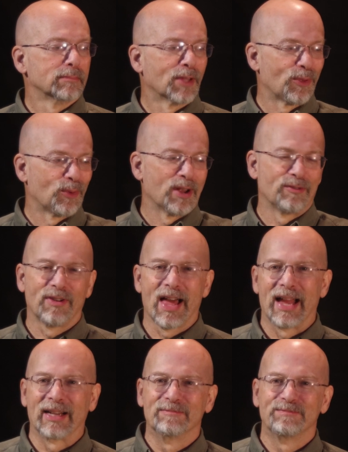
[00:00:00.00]
Another red
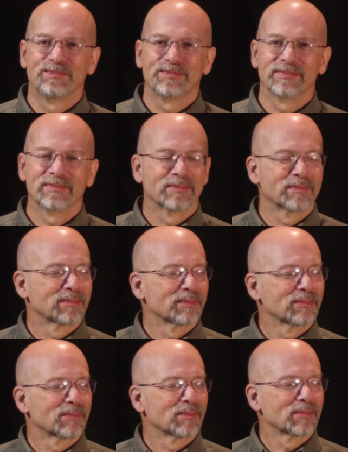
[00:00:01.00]
flag.
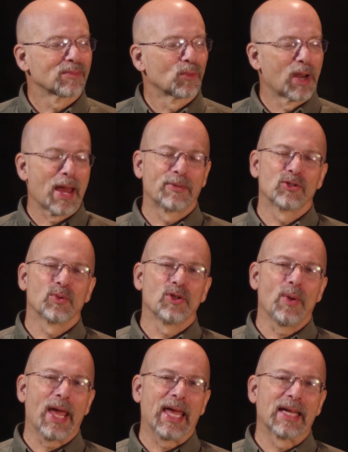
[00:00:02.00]
What happens when
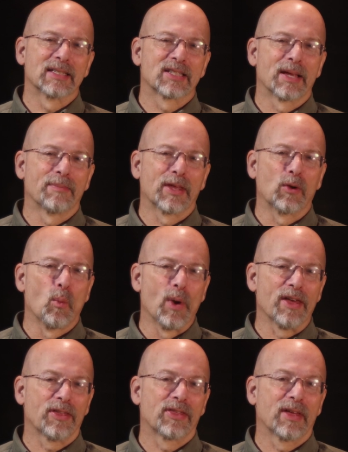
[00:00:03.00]
you AND something
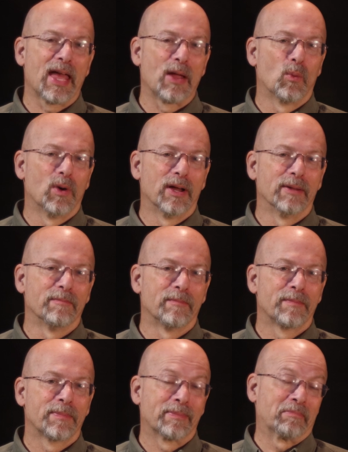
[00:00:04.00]
with a 1?
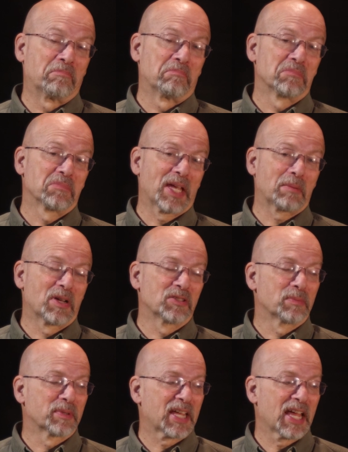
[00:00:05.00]
Like
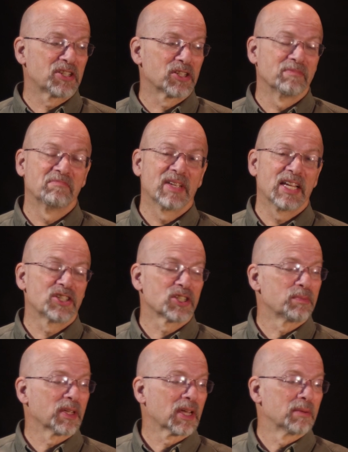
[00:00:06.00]
multiplication, it
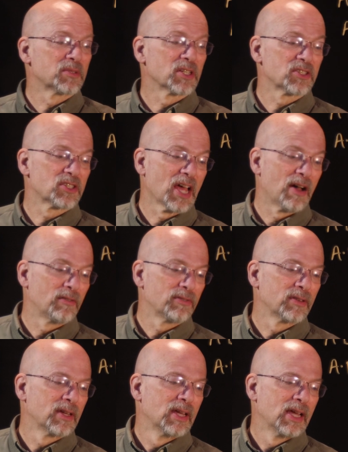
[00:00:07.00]
just becomes itself.
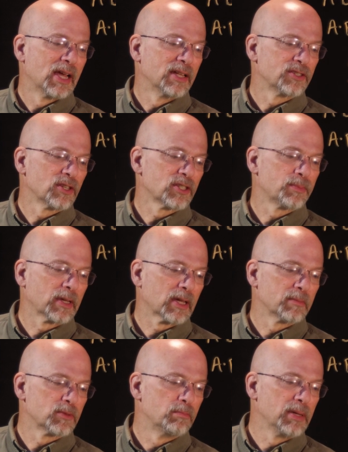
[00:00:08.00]
And so this
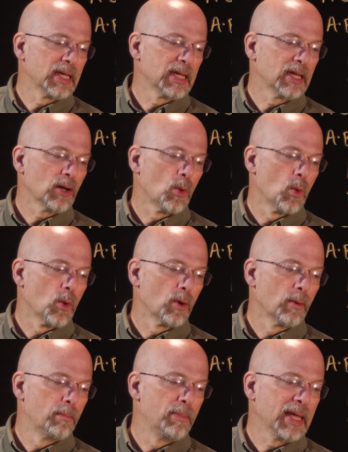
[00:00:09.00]
becomes B
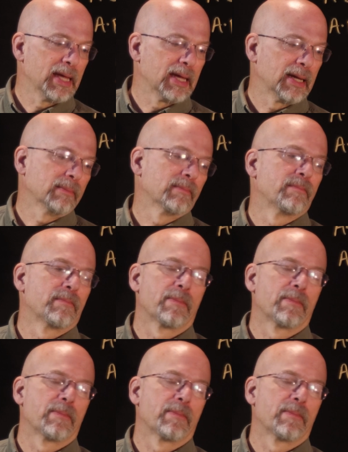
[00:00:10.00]
or B.